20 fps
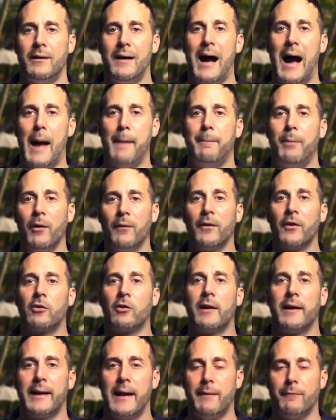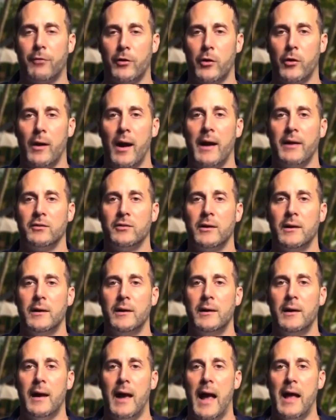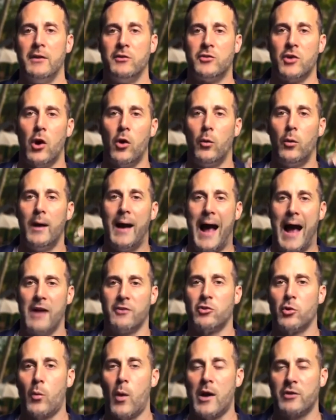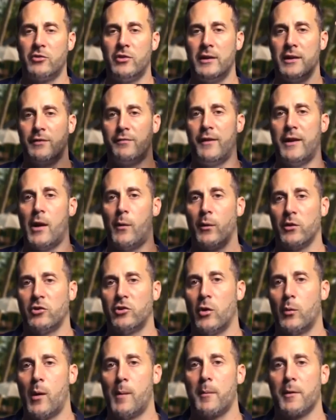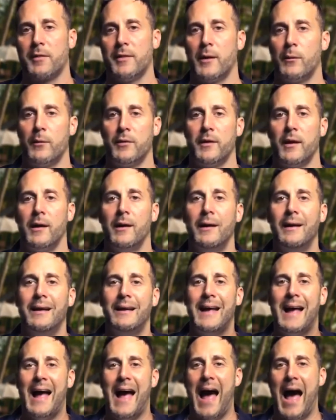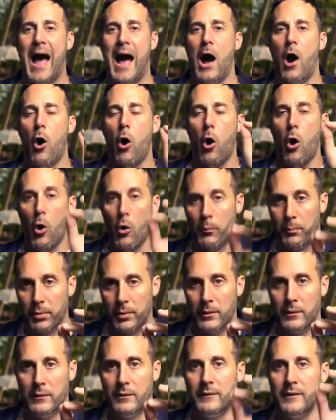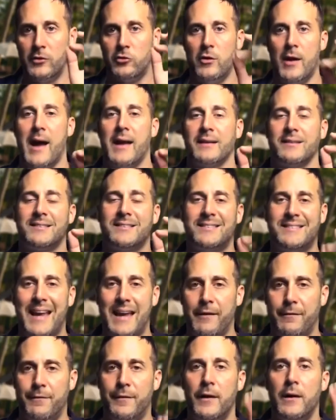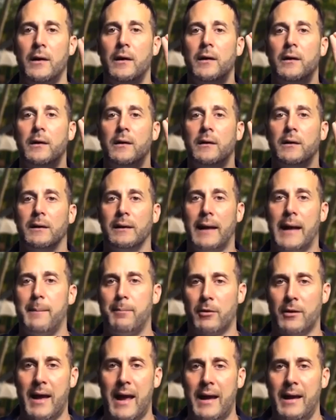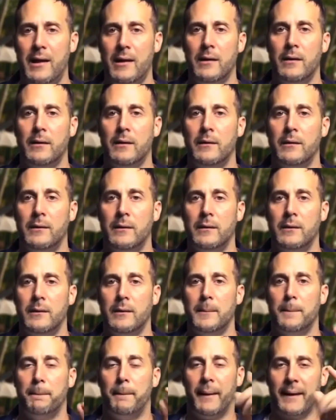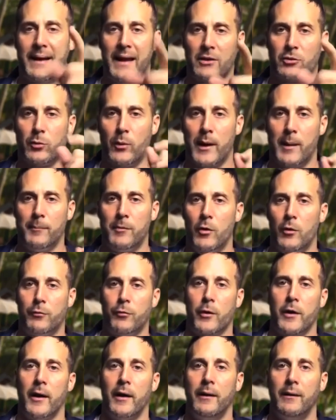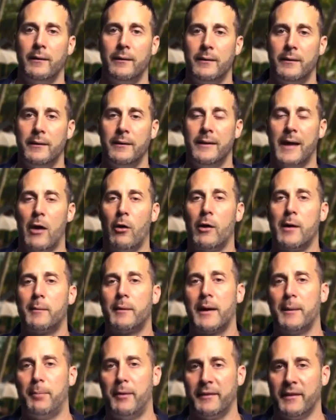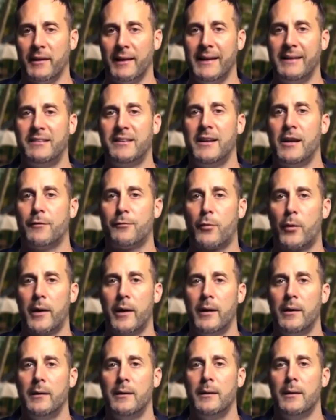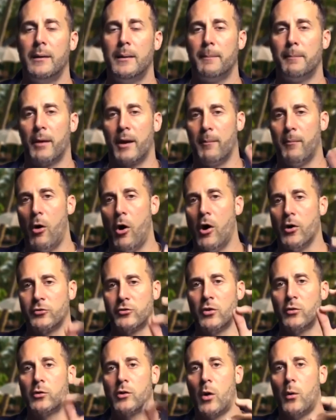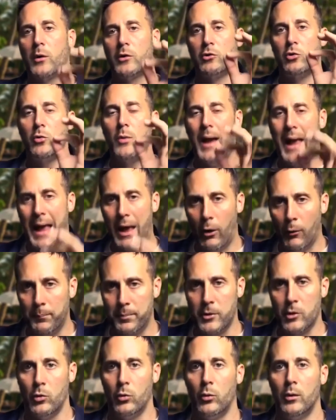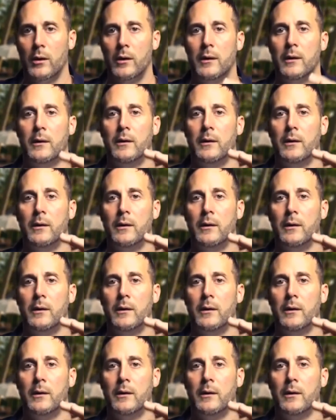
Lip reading: I built the credit game for you guys. And so as you're watching this video, I want to share one more thing with you. Hope that you had a safe Labor Day, but guess what I'm doing for you? Not only am I going to put the links in there for you, but I'm also going to help you